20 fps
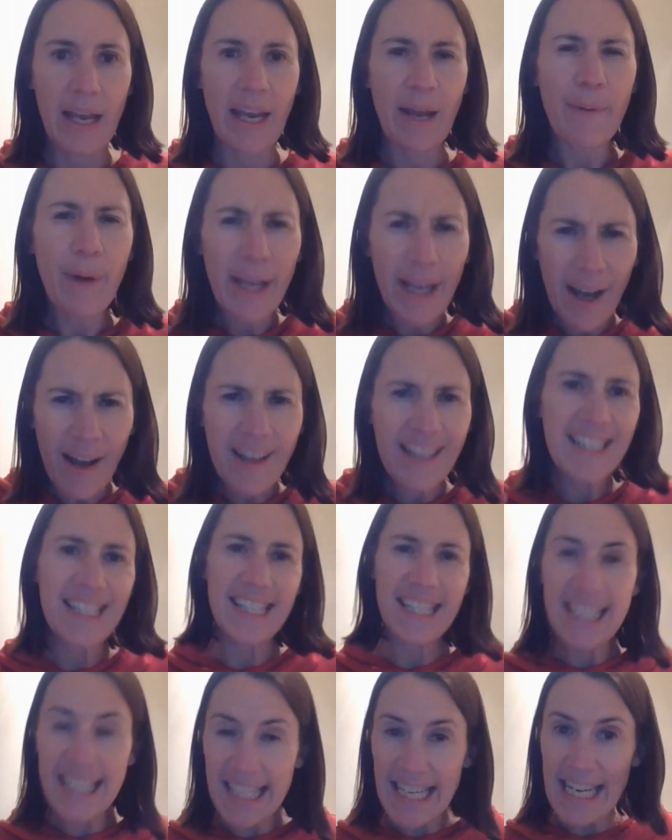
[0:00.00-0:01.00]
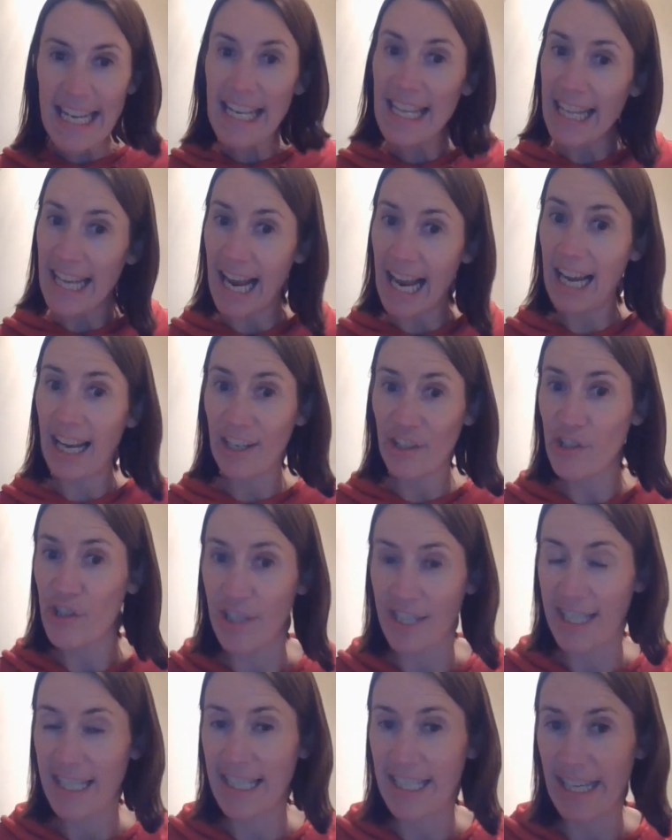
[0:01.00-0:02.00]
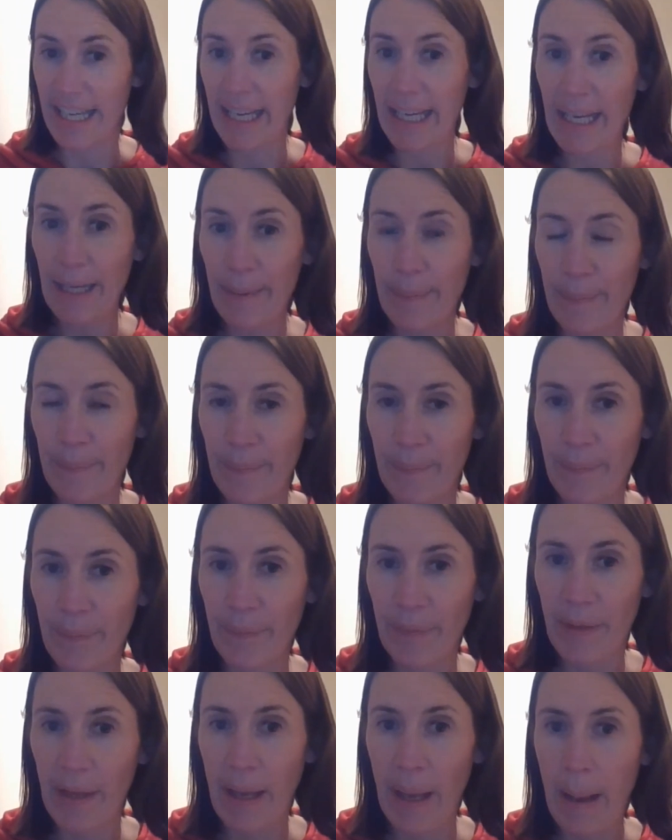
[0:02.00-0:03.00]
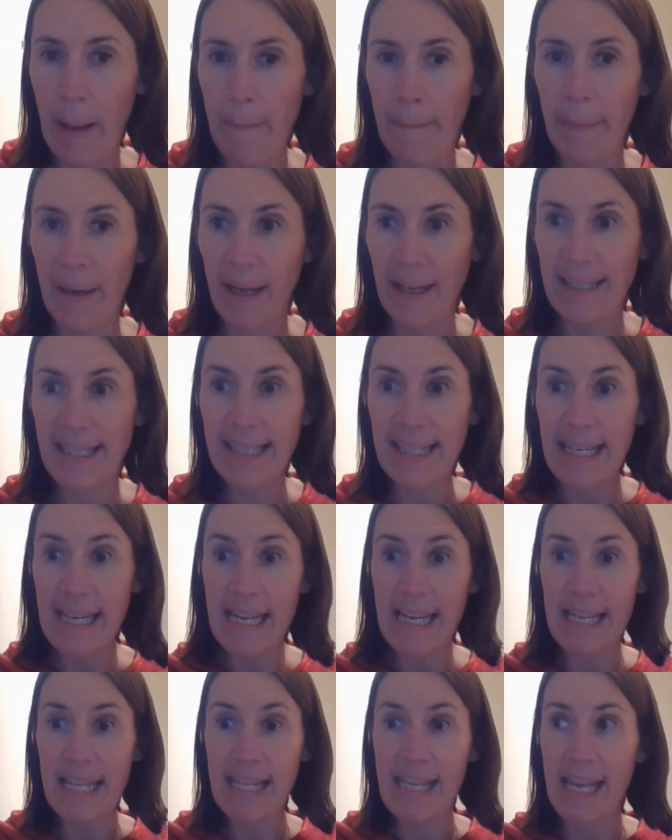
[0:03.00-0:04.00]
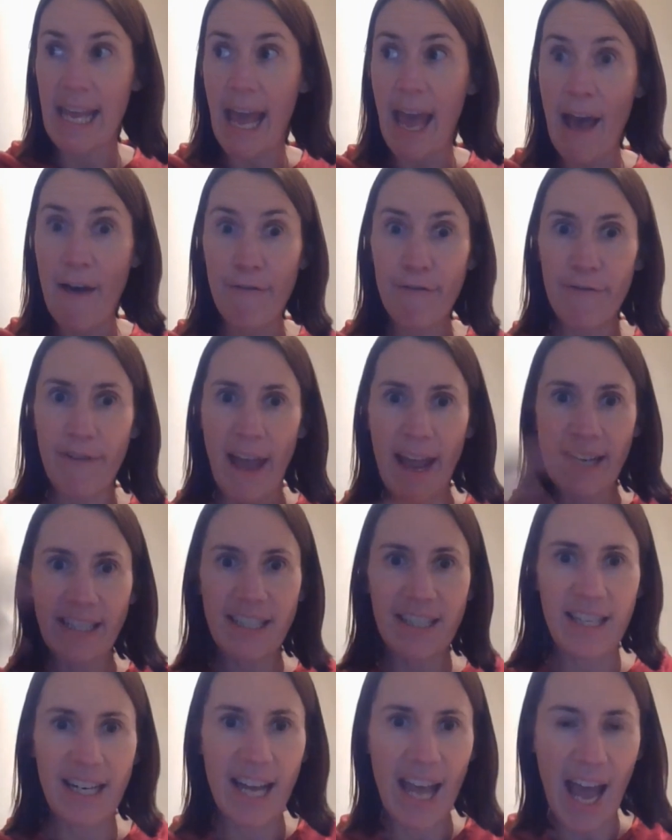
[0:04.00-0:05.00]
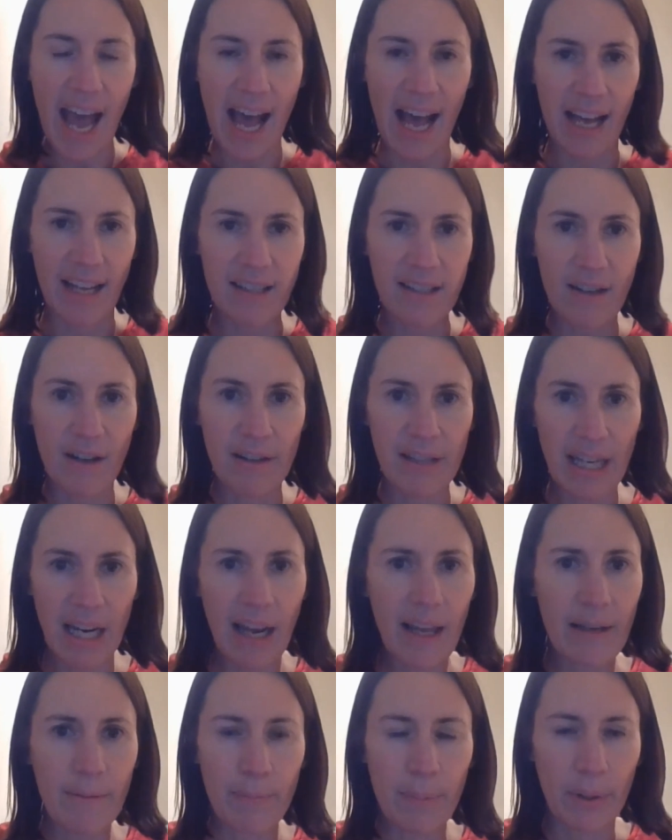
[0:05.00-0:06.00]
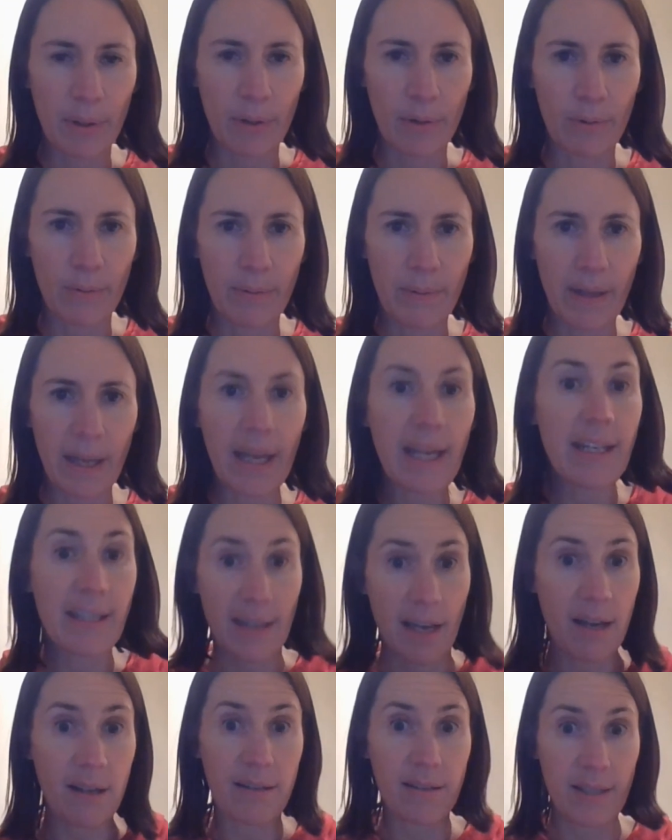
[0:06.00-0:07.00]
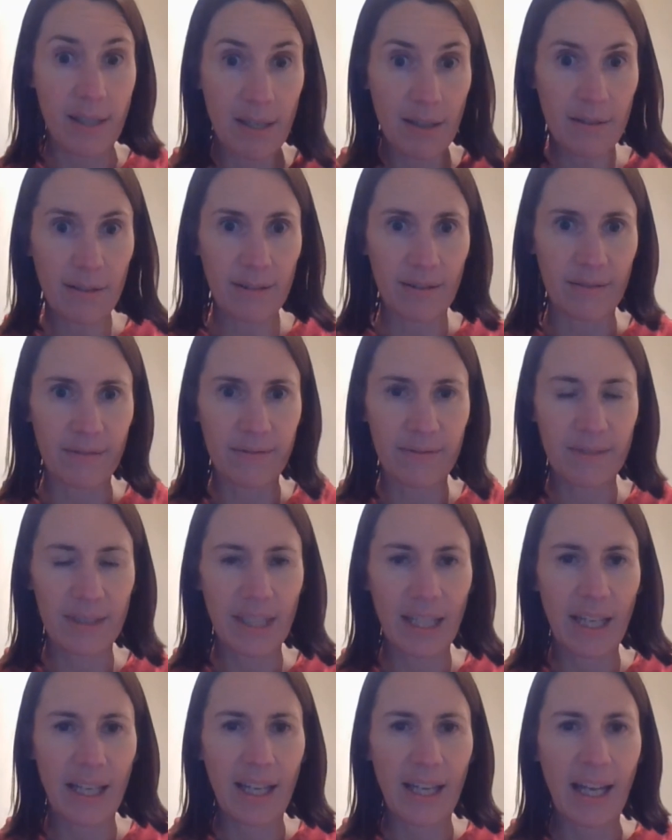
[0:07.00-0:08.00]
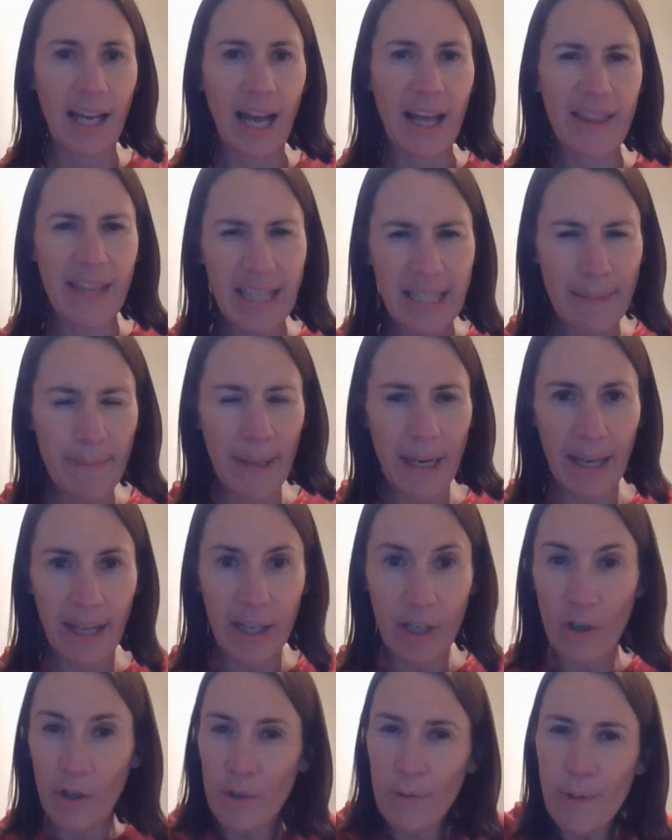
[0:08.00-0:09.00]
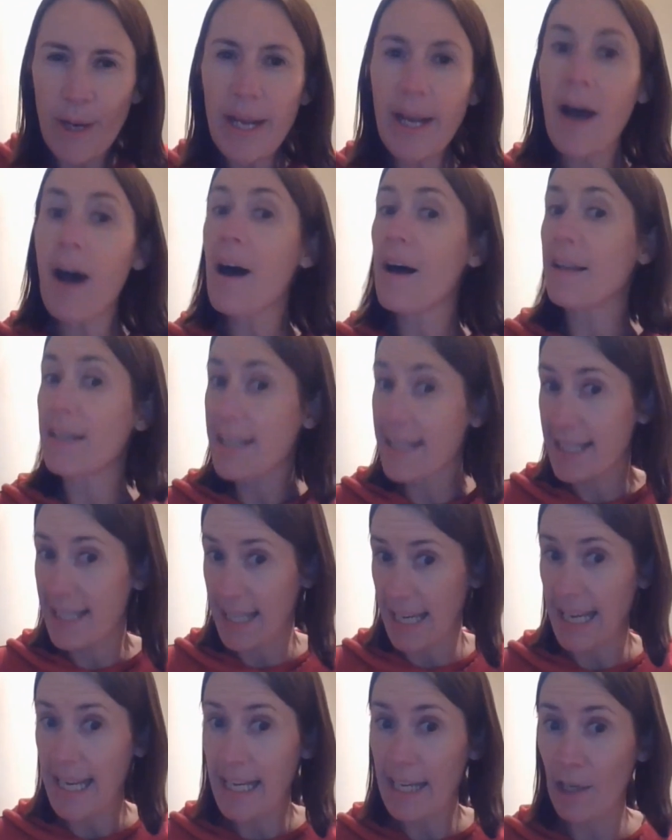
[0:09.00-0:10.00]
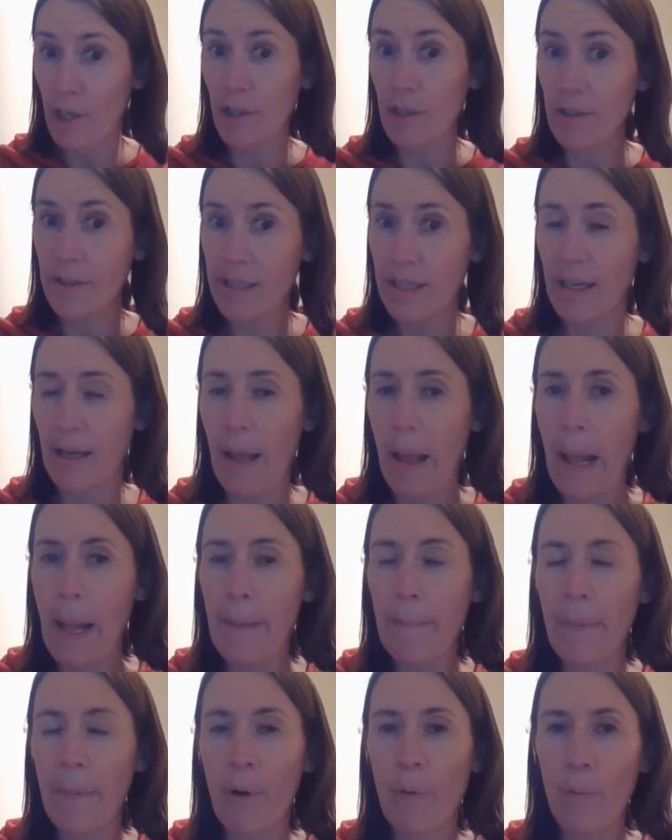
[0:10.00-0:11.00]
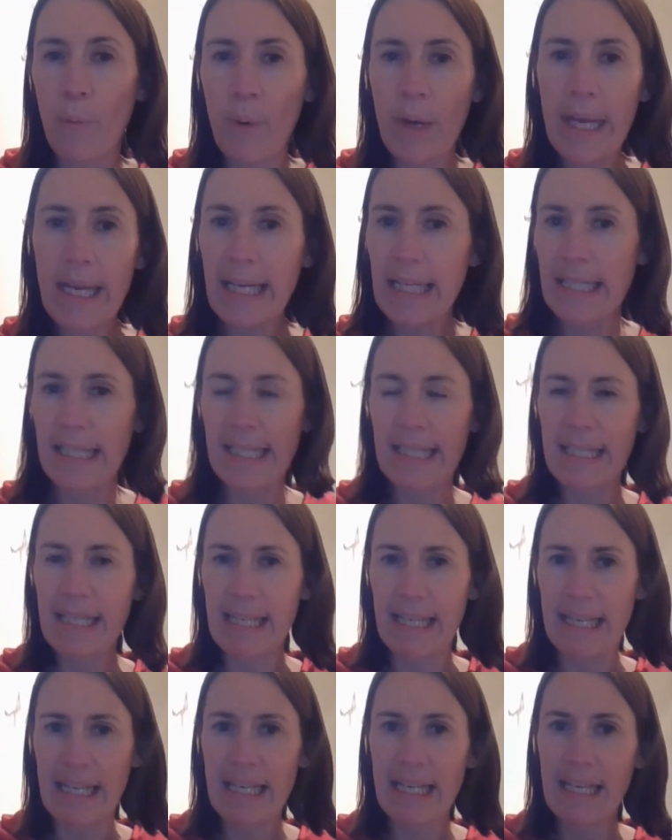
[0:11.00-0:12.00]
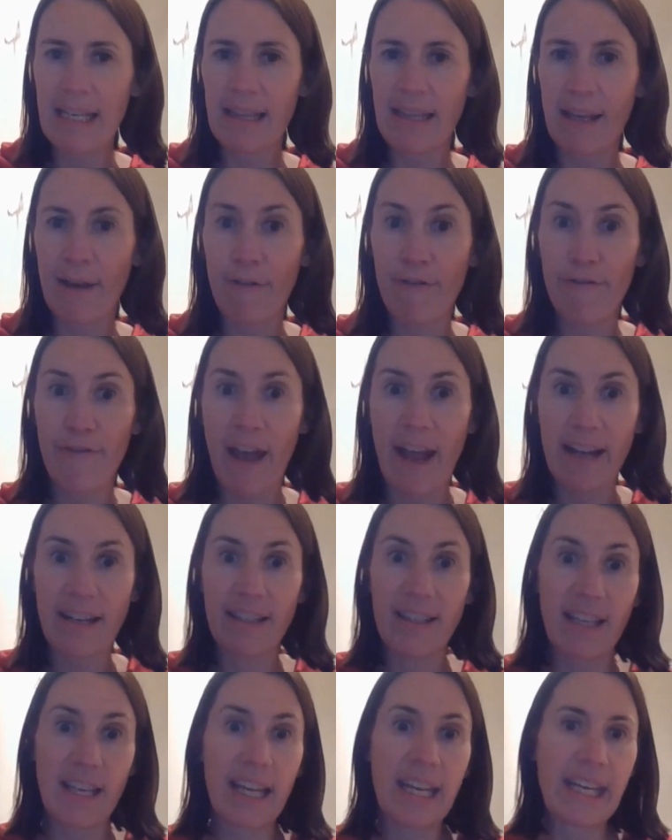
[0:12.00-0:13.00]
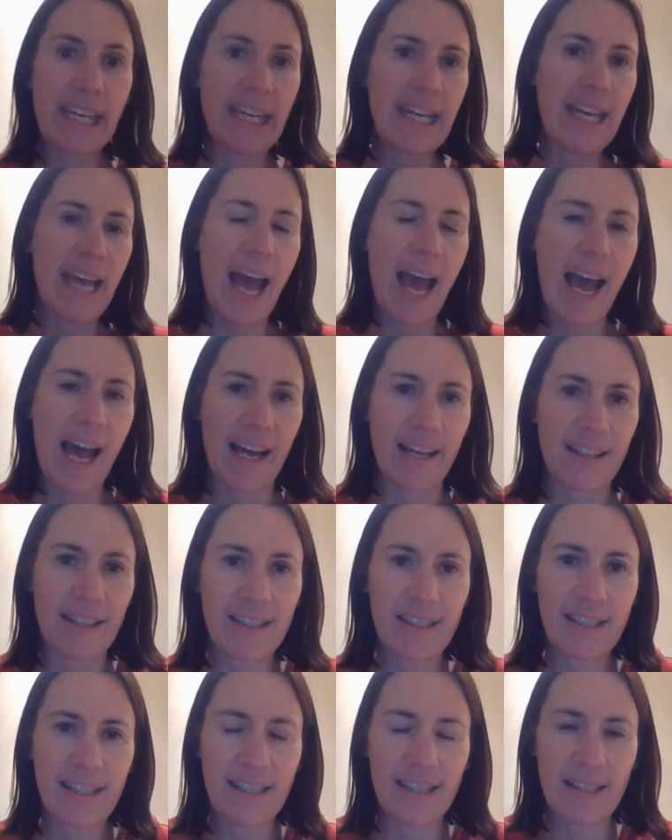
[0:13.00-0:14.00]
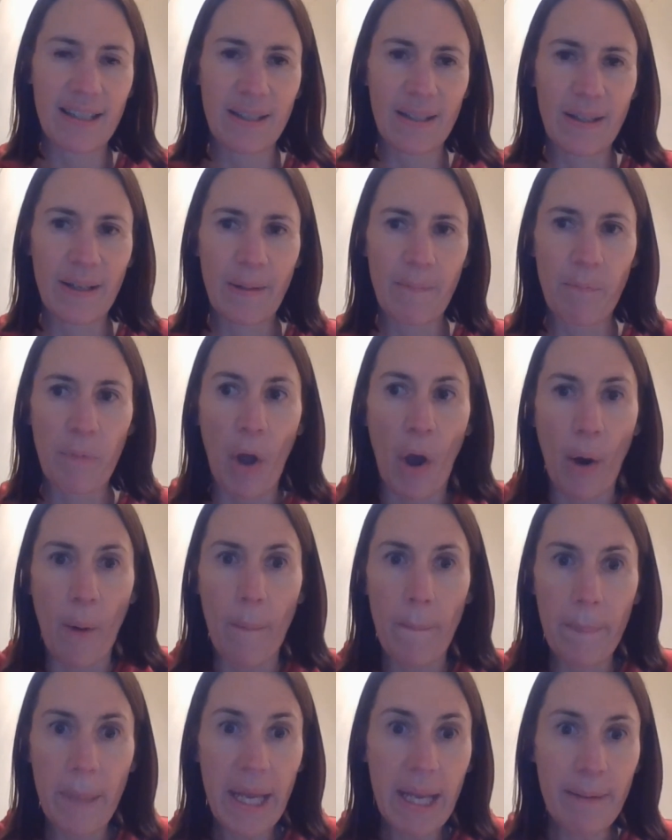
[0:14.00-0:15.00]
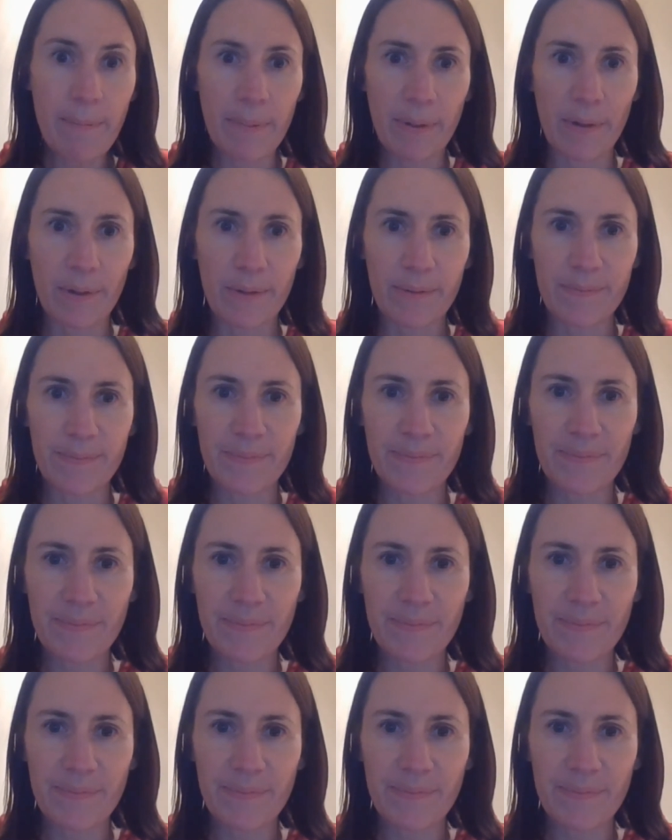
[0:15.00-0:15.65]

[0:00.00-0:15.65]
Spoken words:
Now, I can't see the electricity, but I see the effect that it has on the light bulb. It turns it on. And that's a bit like God. We can't see God, but we can see the effect that he has on people.